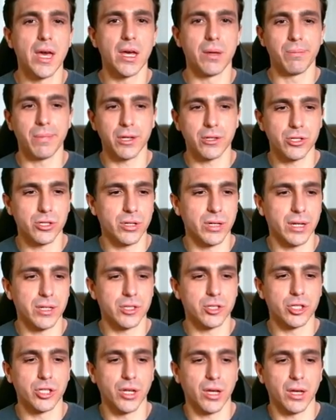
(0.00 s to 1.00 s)
make sure you
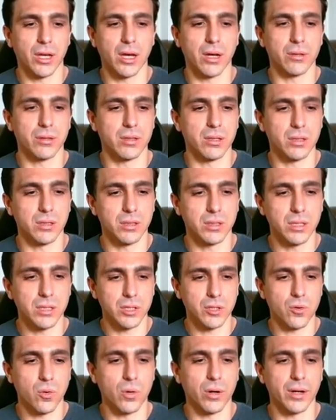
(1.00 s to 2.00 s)
guys check out the
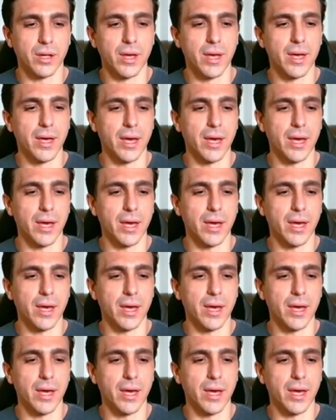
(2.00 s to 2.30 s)
Discord.